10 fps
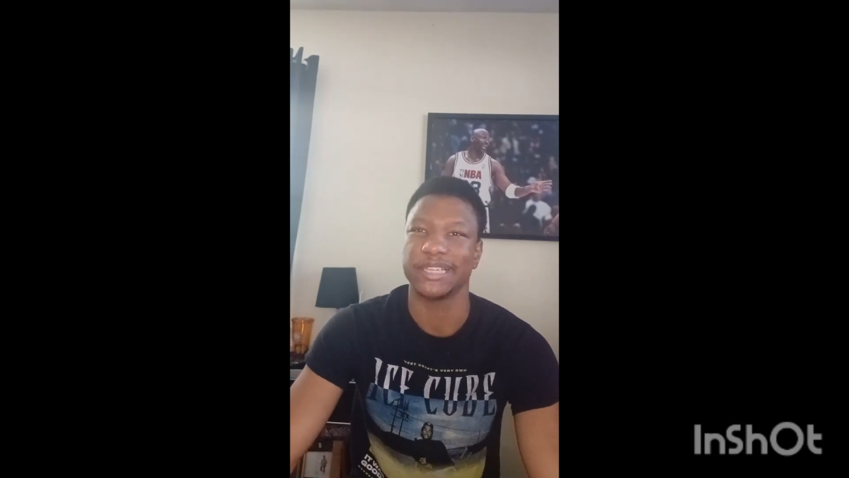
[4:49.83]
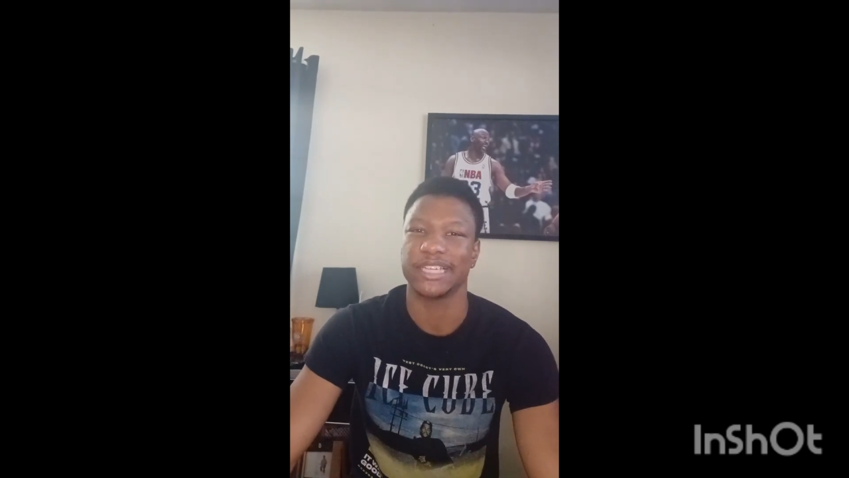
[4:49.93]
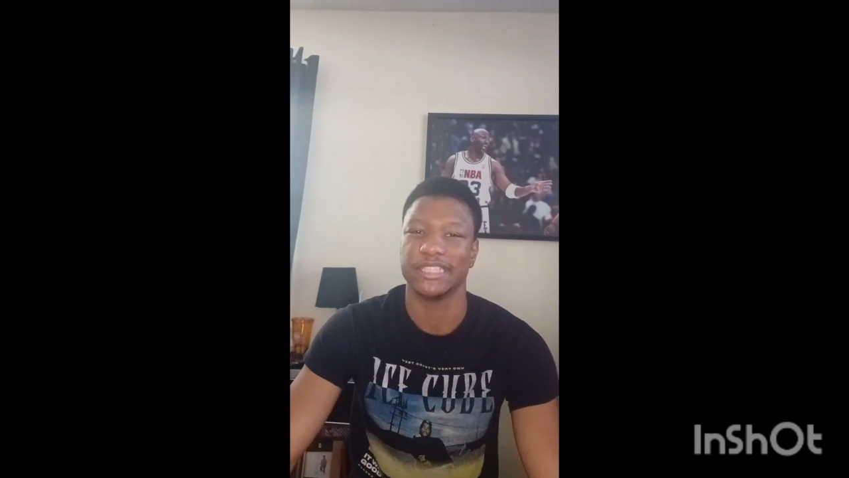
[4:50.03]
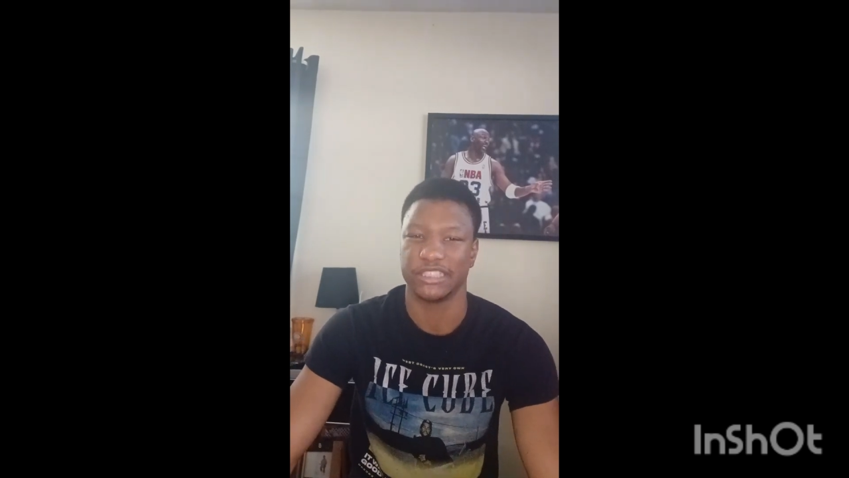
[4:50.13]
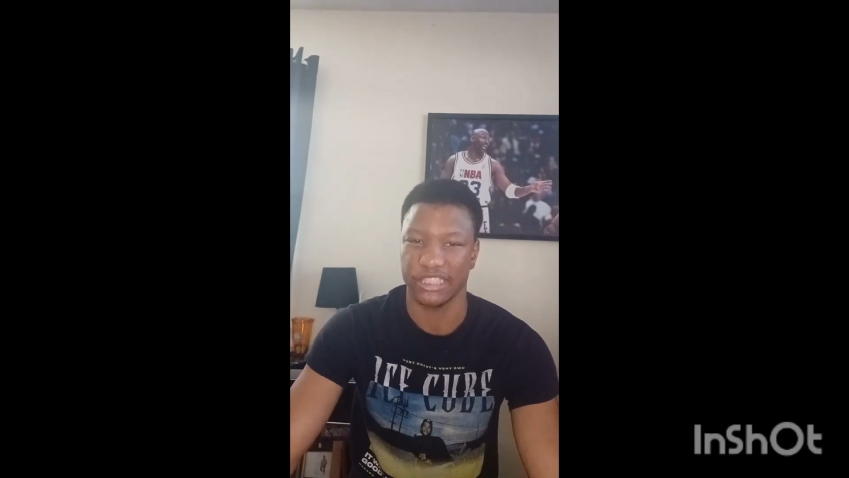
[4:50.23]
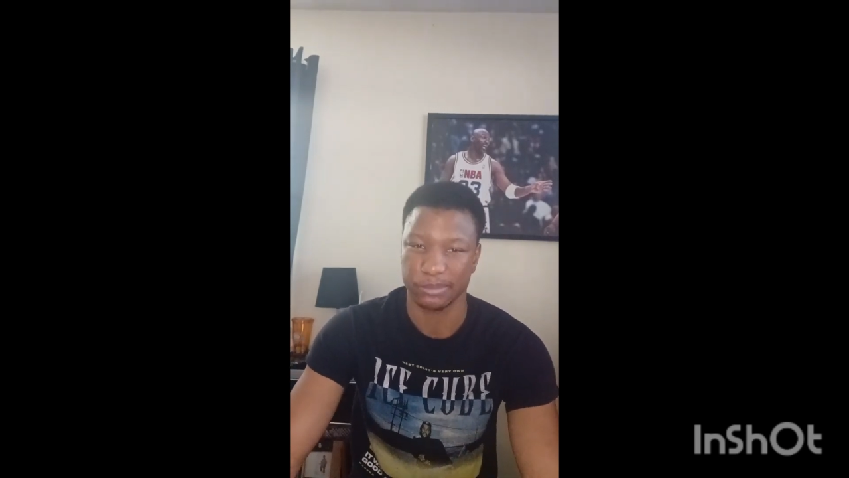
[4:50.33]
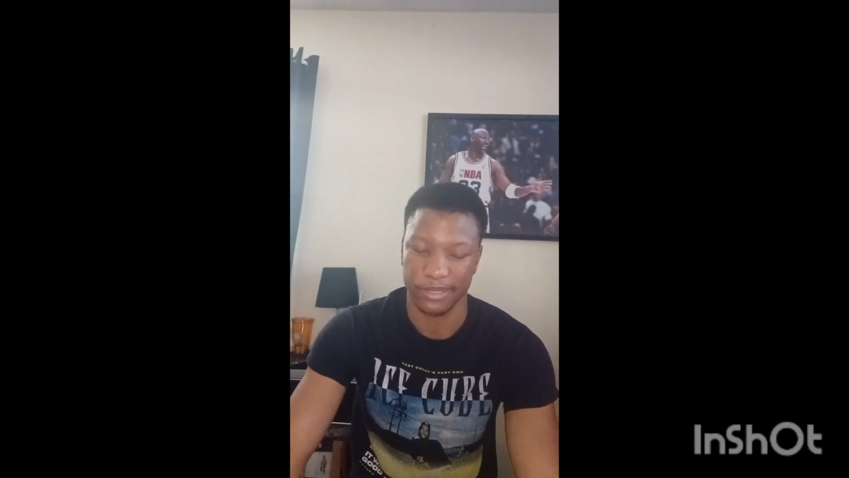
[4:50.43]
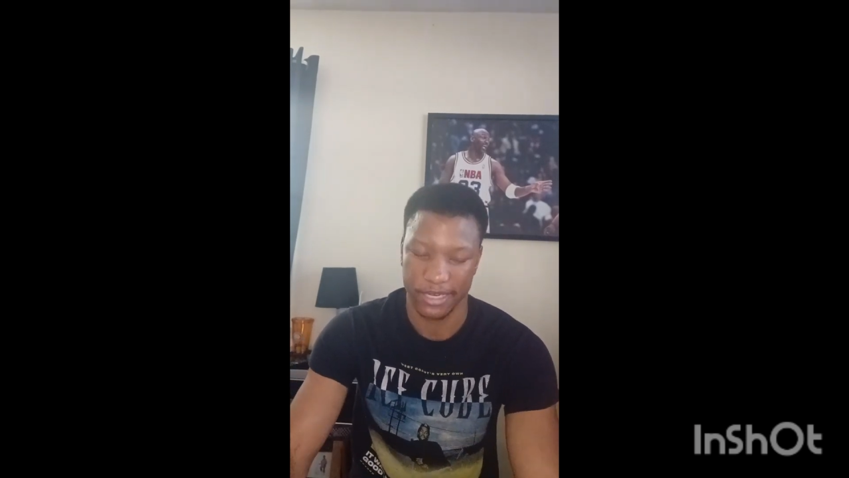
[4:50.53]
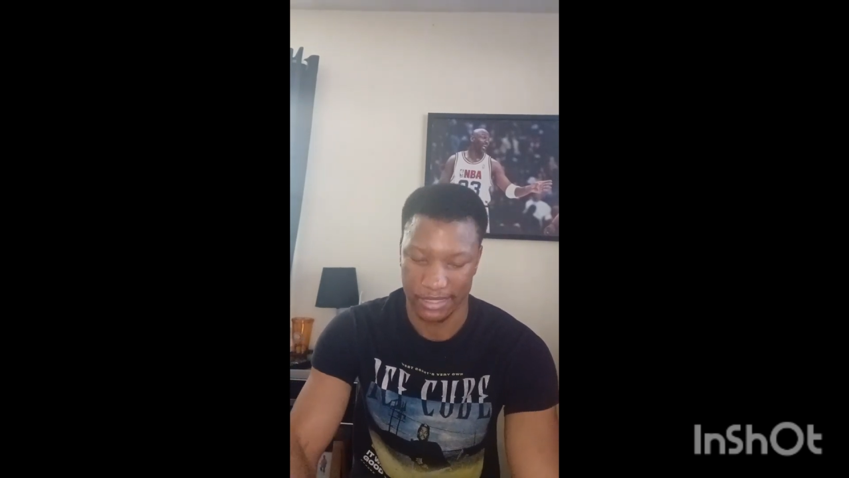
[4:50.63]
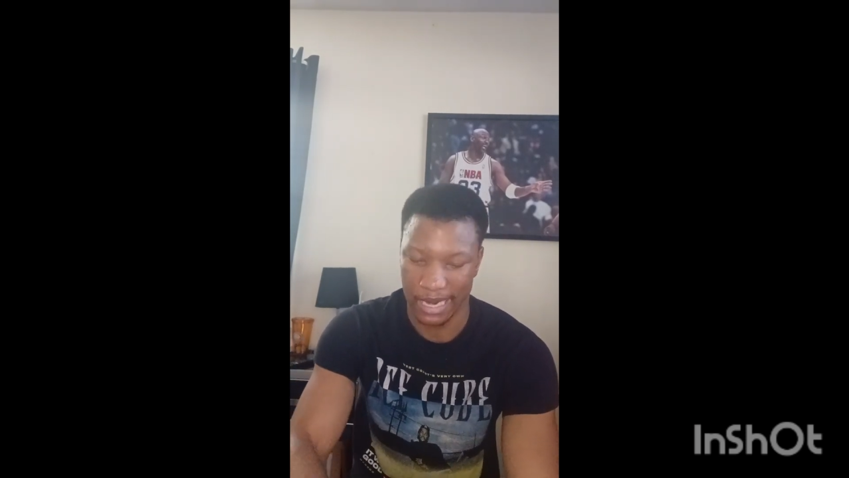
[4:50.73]
that adjustment
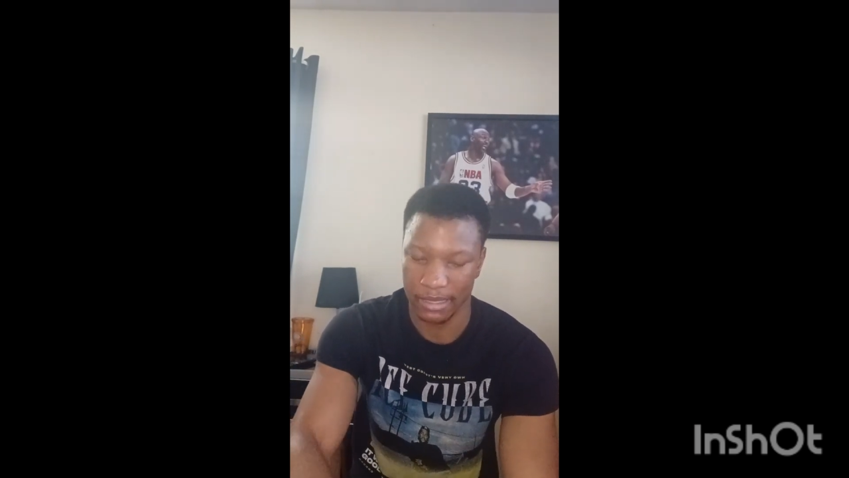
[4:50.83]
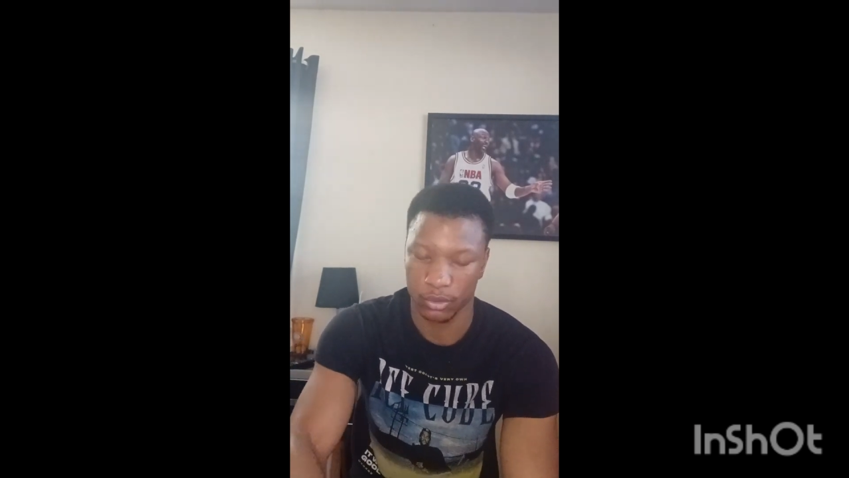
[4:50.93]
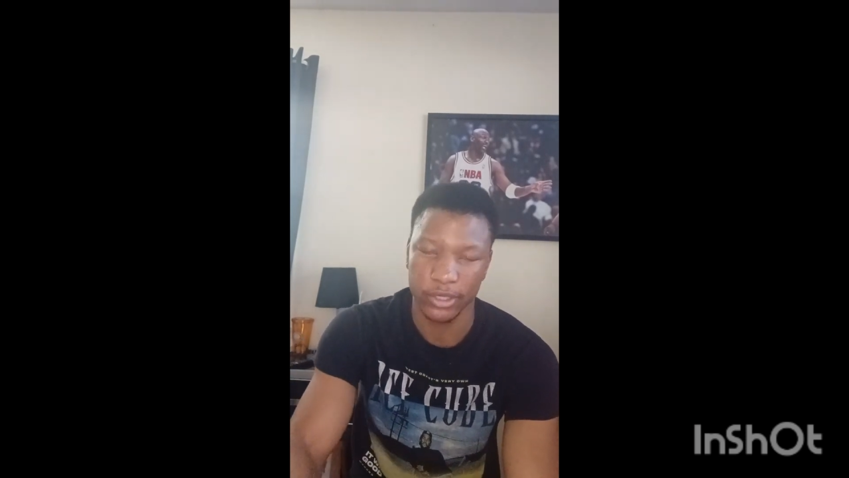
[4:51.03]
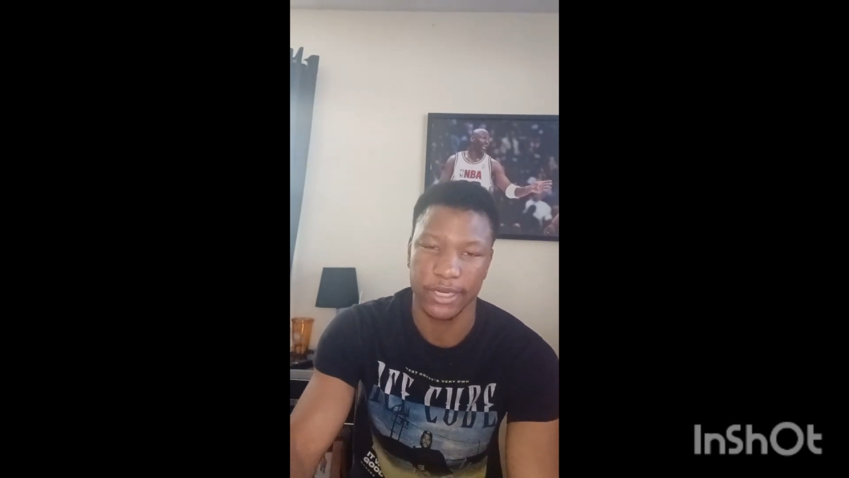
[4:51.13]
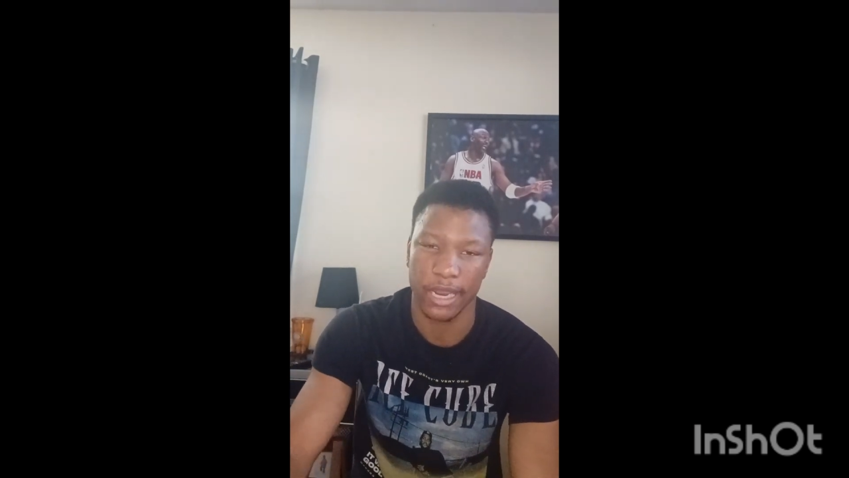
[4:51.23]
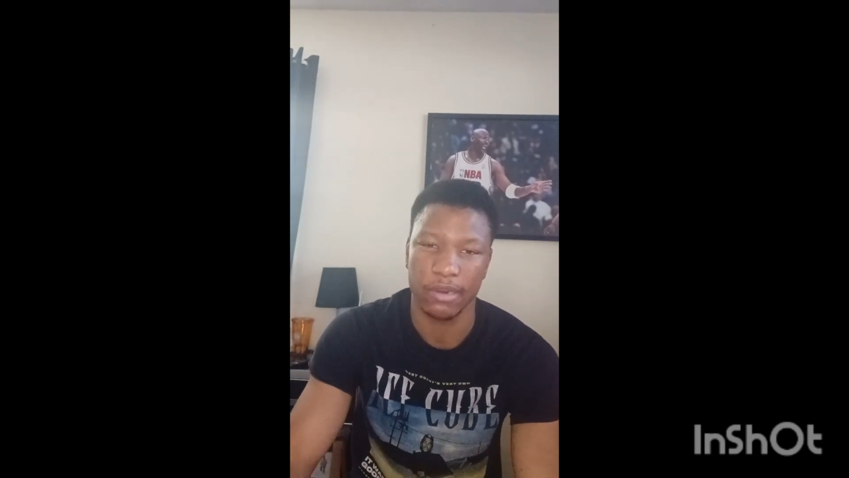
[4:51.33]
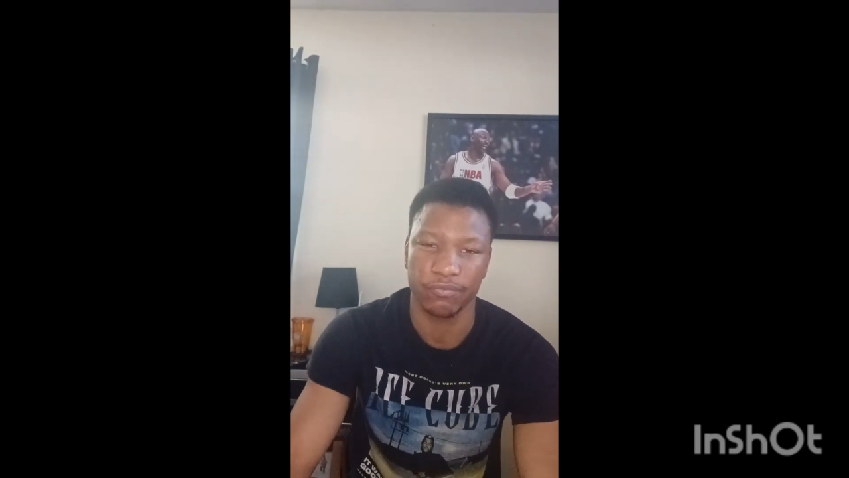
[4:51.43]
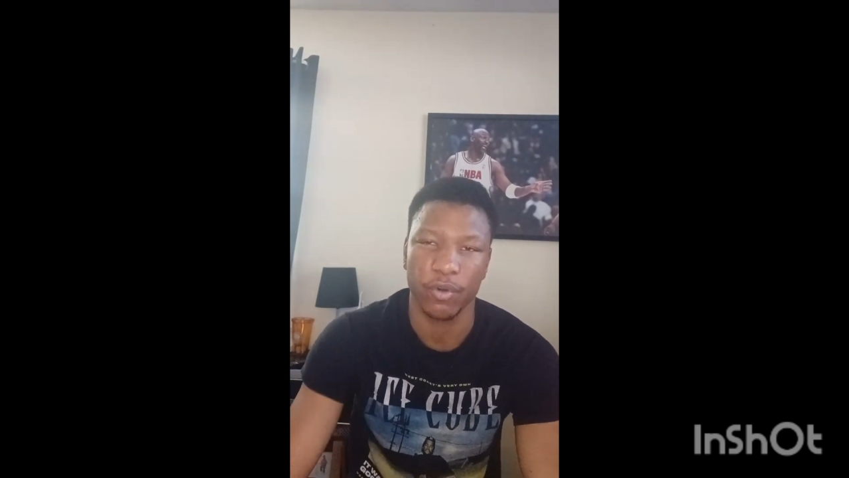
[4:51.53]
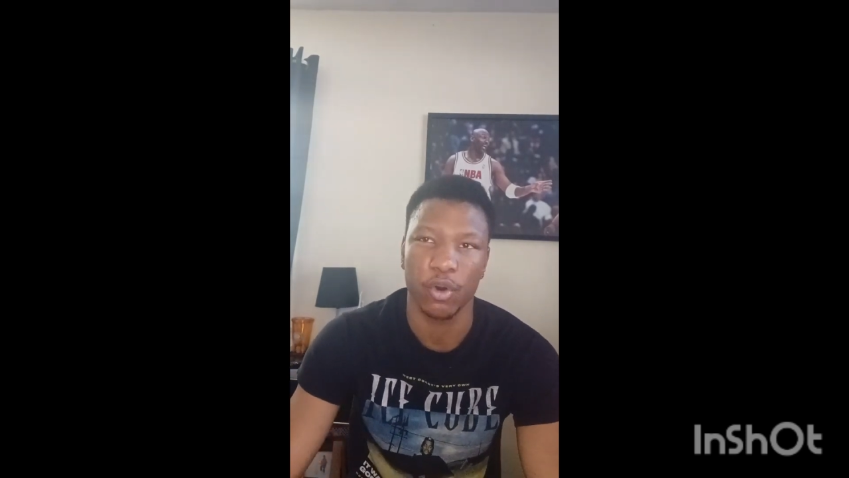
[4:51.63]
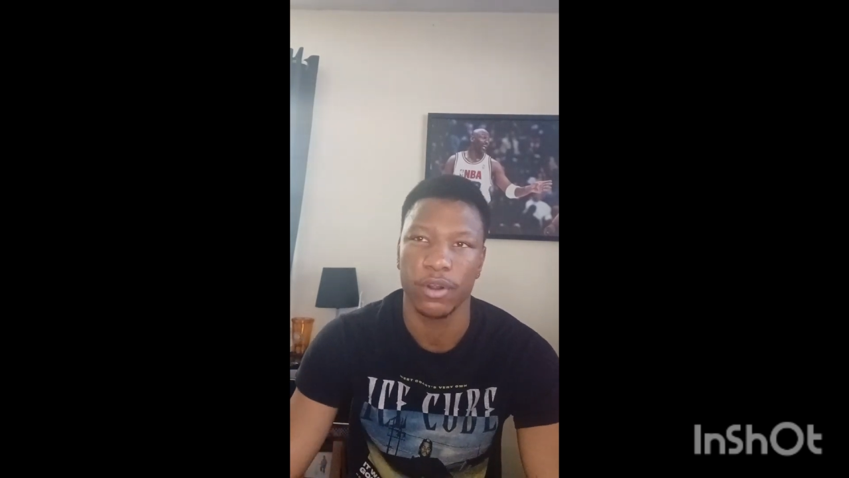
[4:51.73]
in game 3 and game
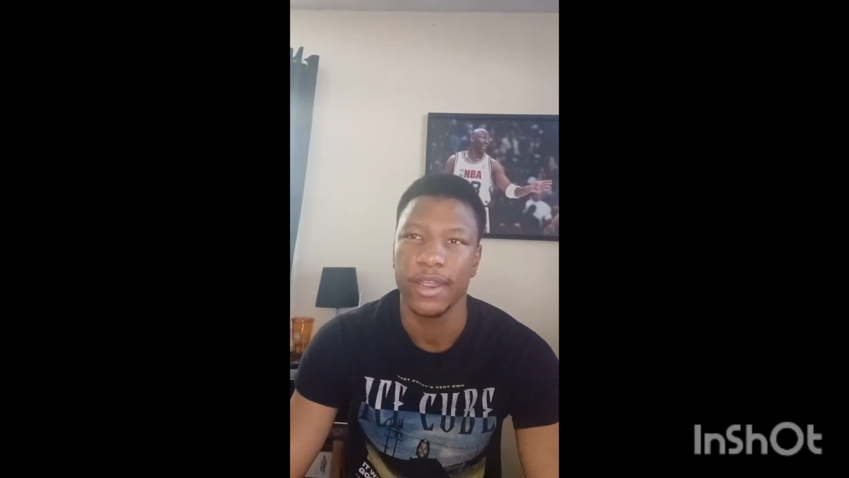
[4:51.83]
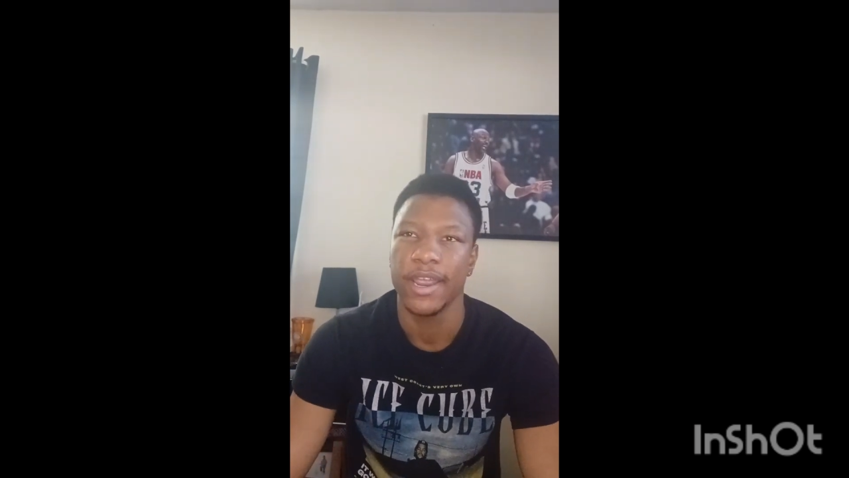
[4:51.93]
4.